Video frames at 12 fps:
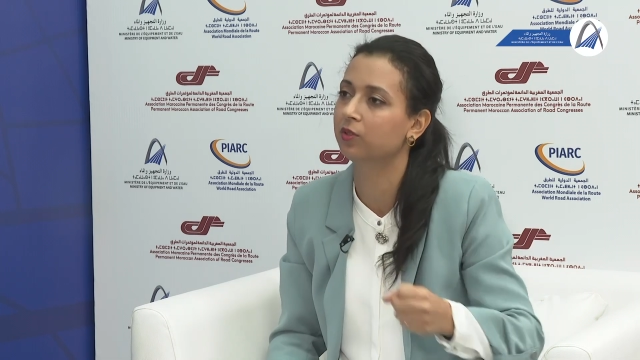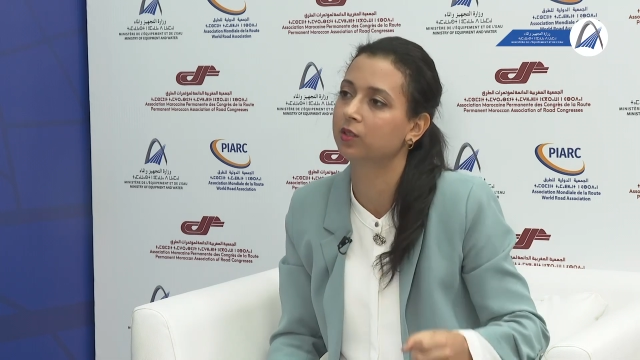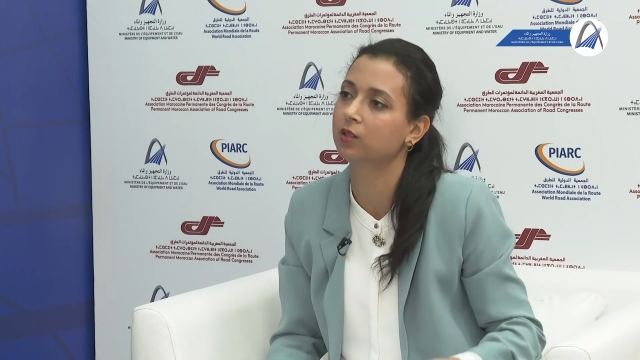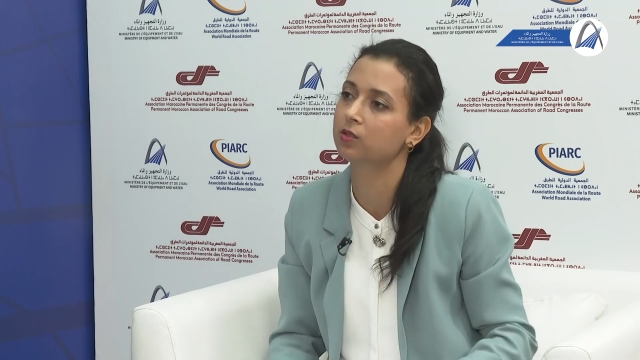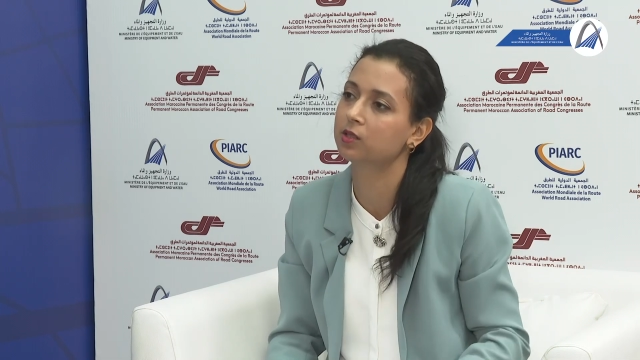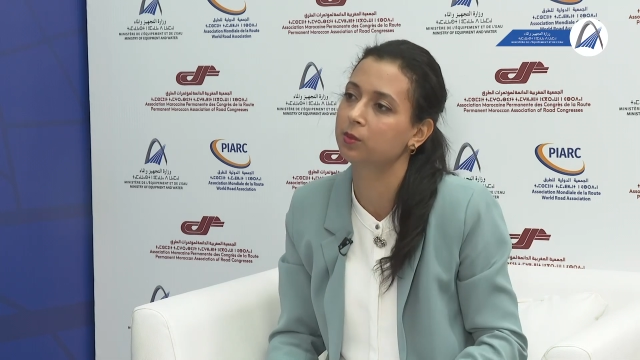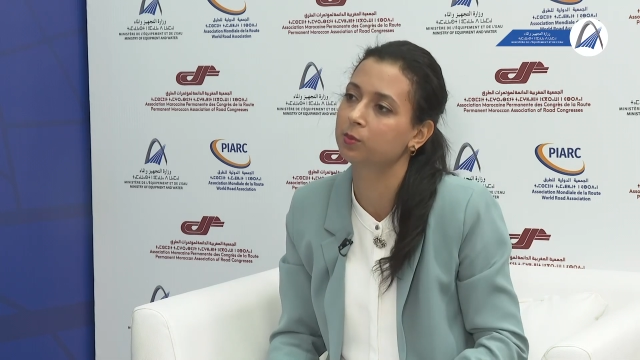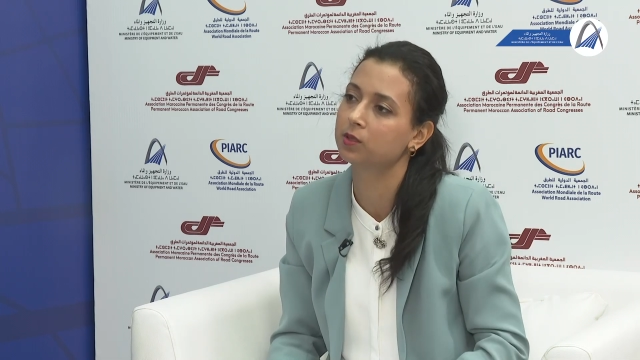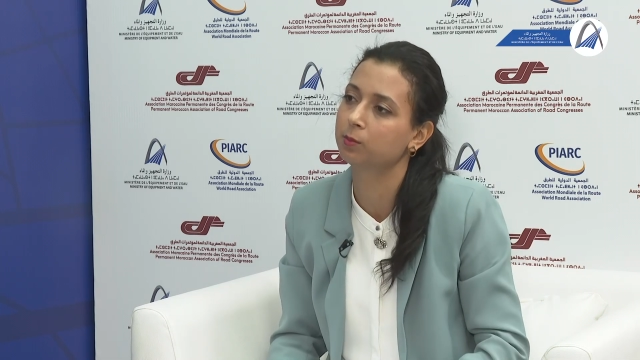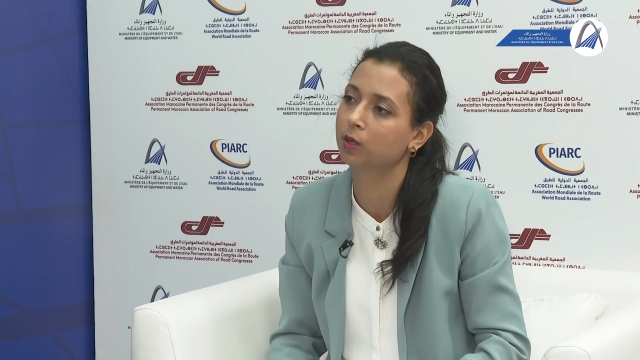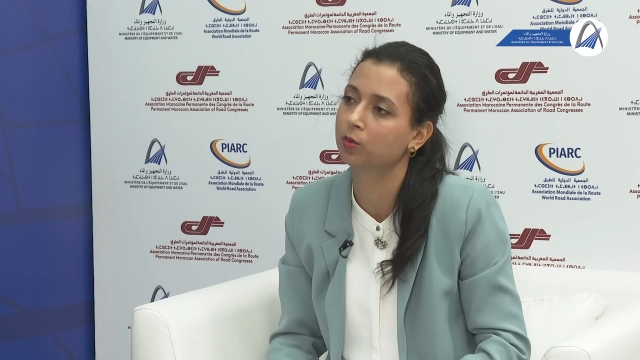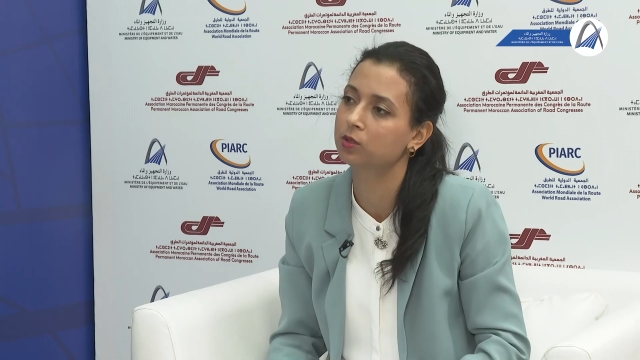concepts
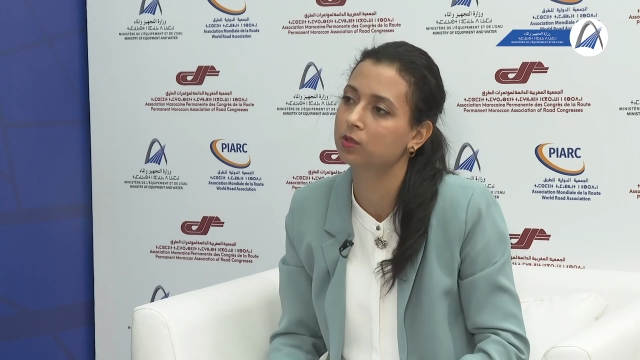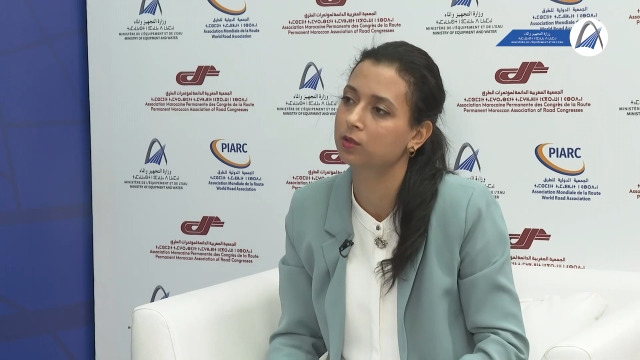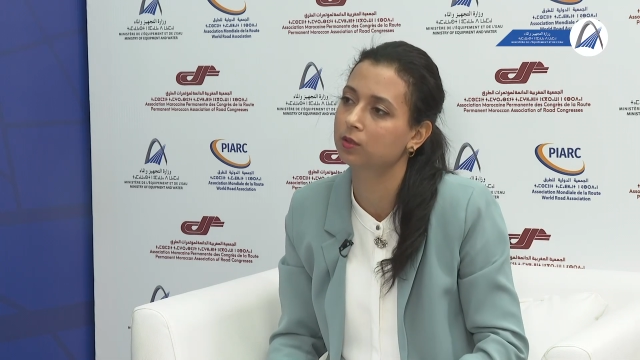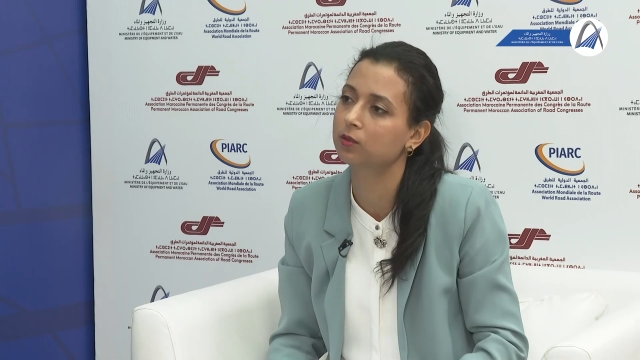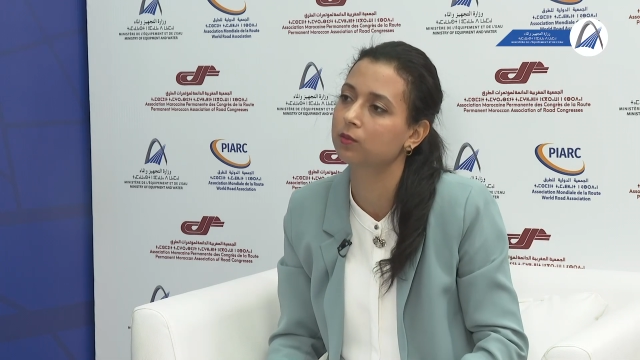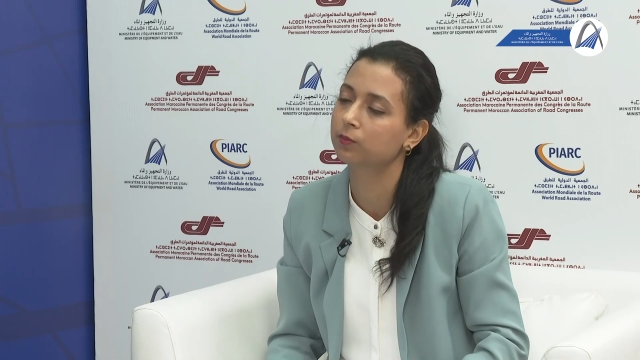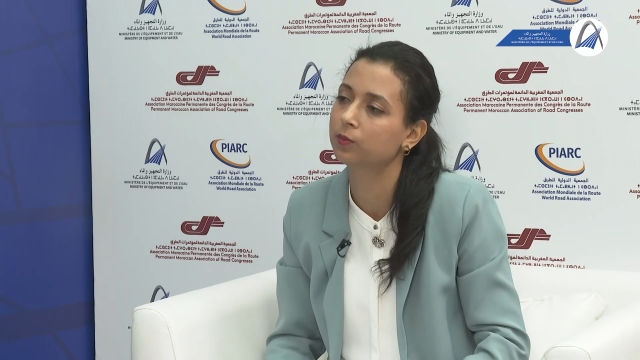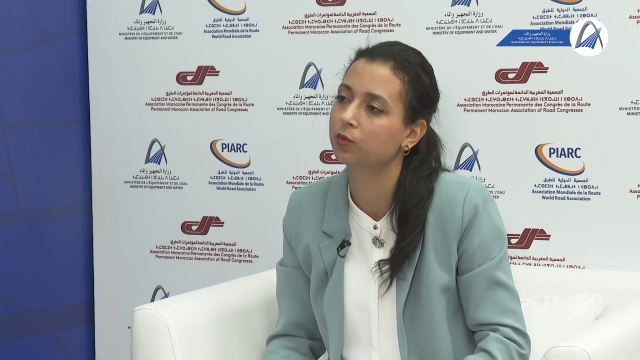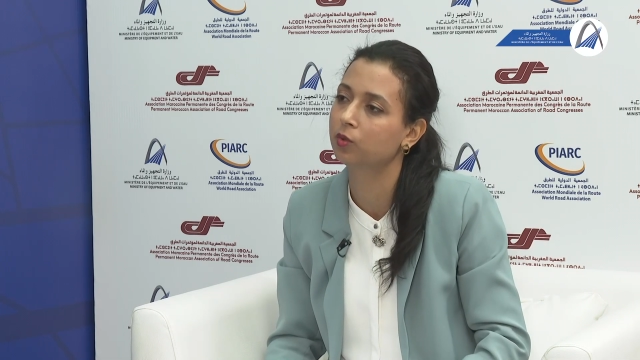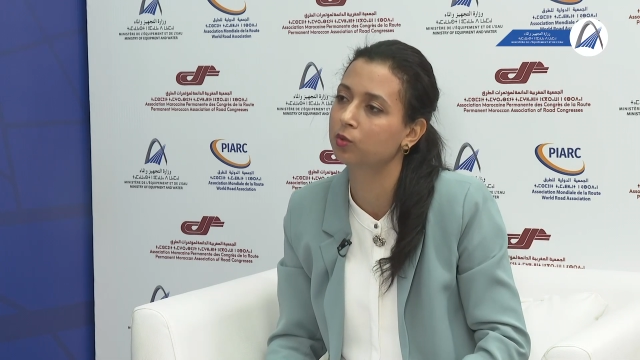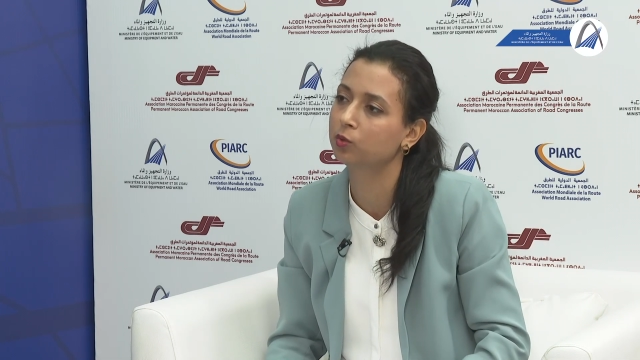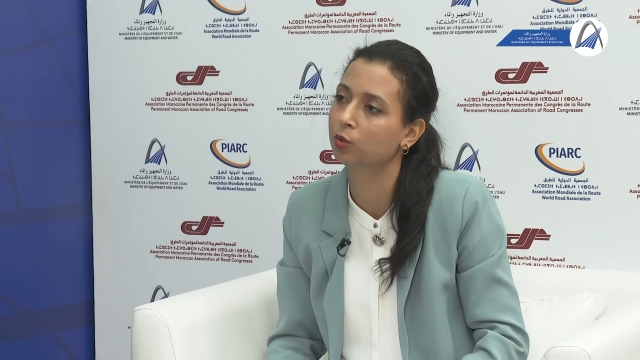about
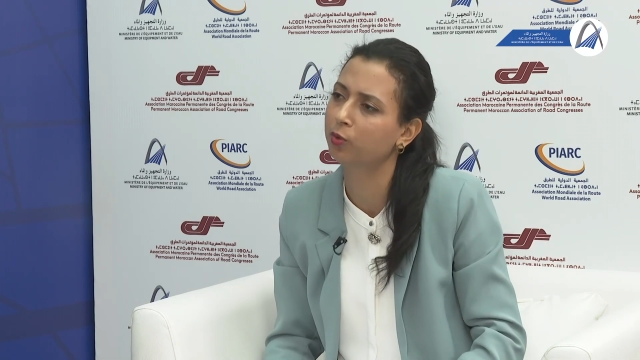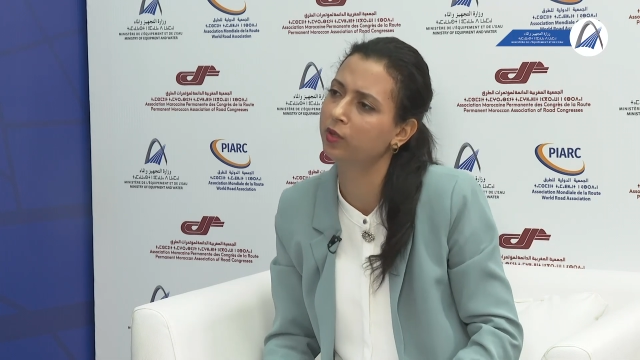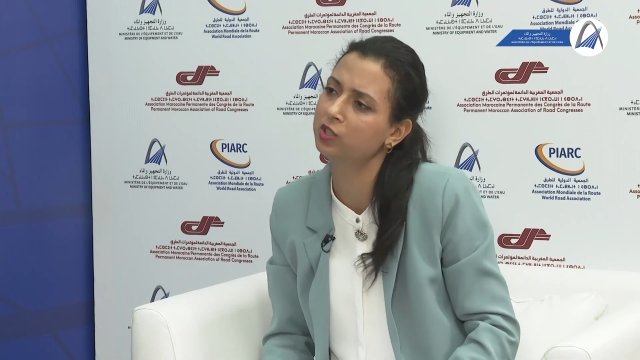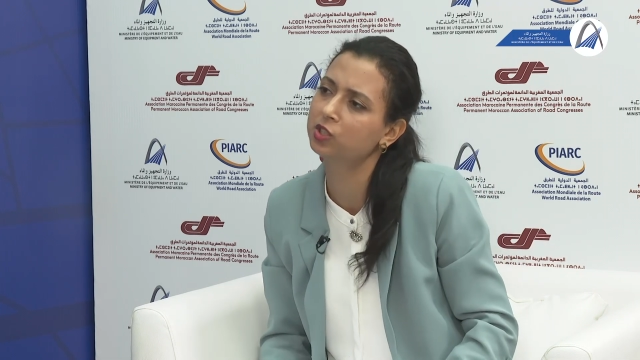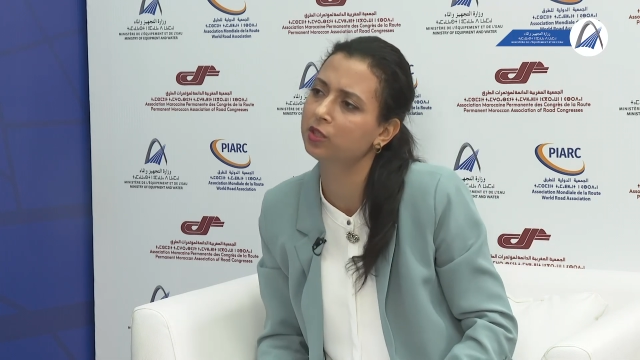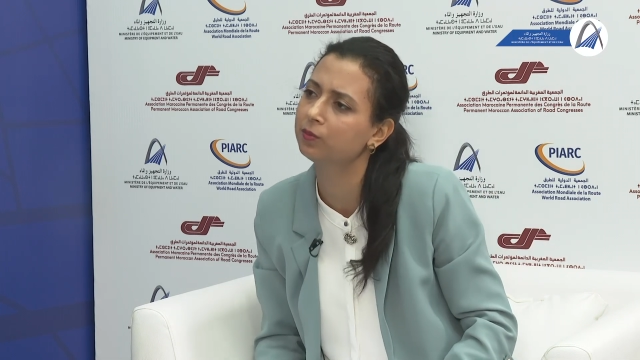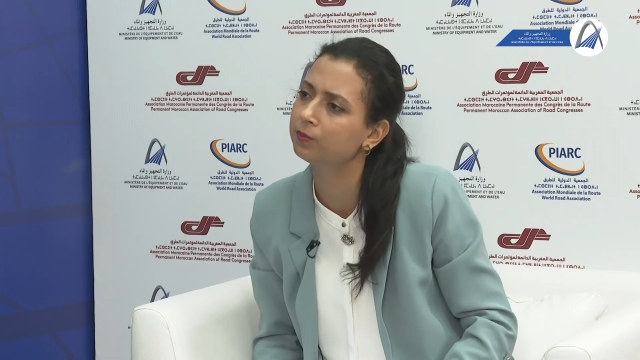road operation?